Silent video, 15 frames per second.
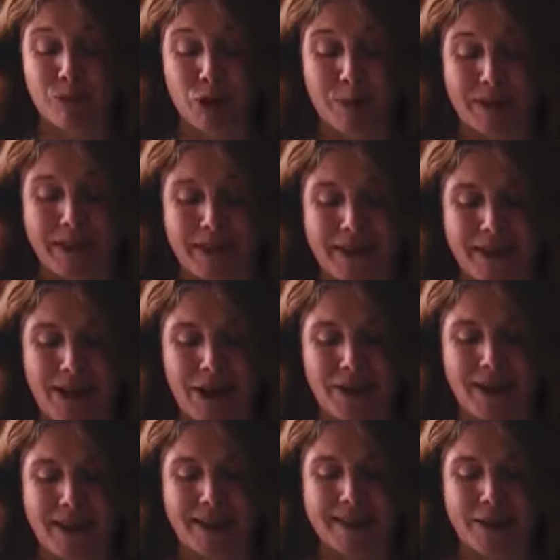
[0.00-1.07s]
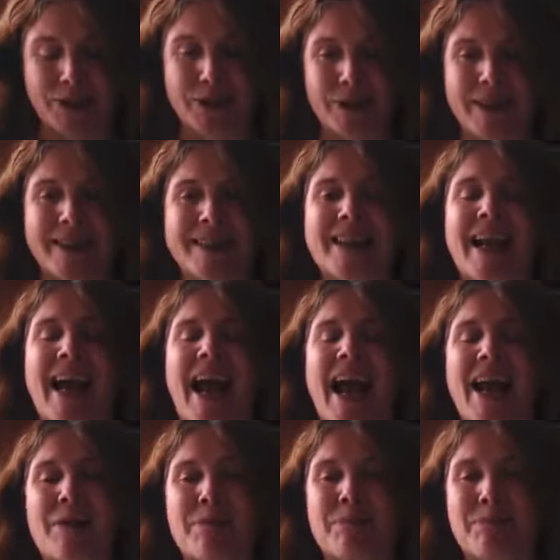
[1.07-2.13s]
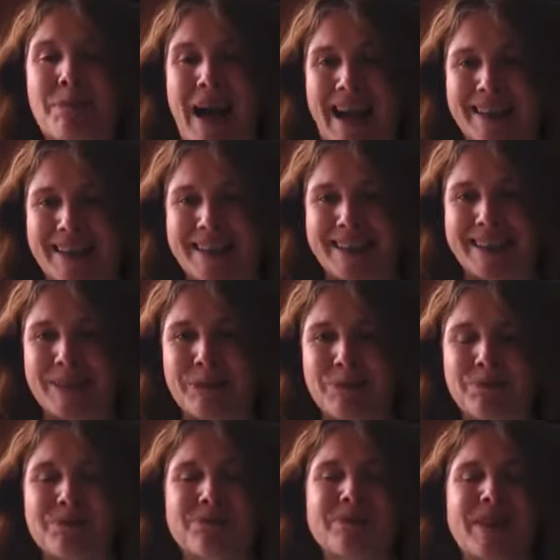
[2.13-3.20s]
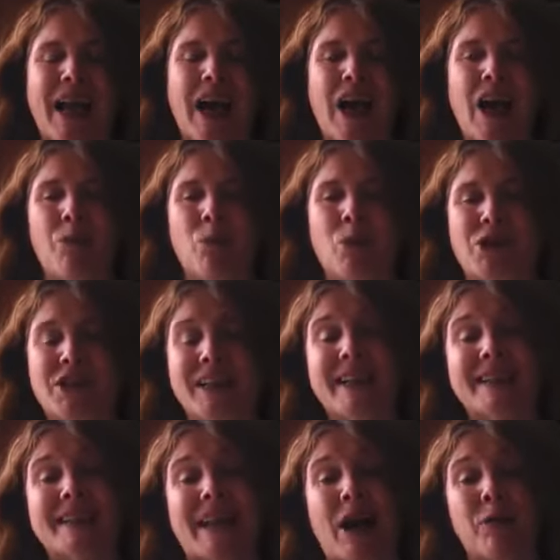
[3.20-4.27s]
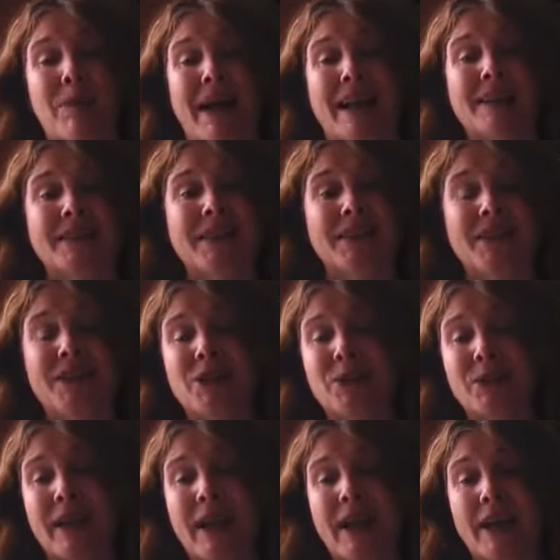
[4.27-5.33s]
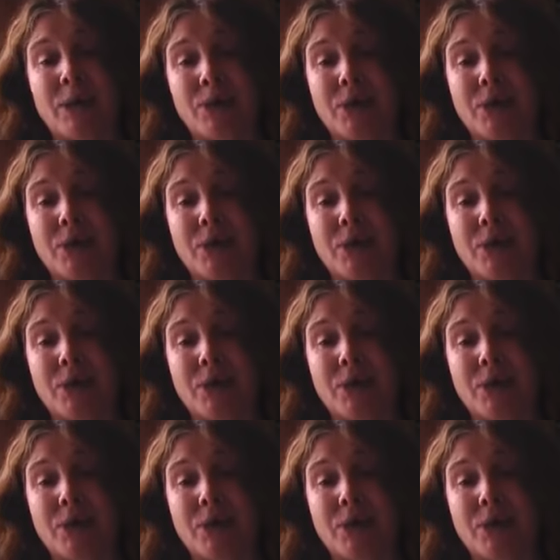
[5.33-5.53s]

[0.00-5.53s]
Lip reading: properly, neonicotinoids, banned, which is now banned in the UK,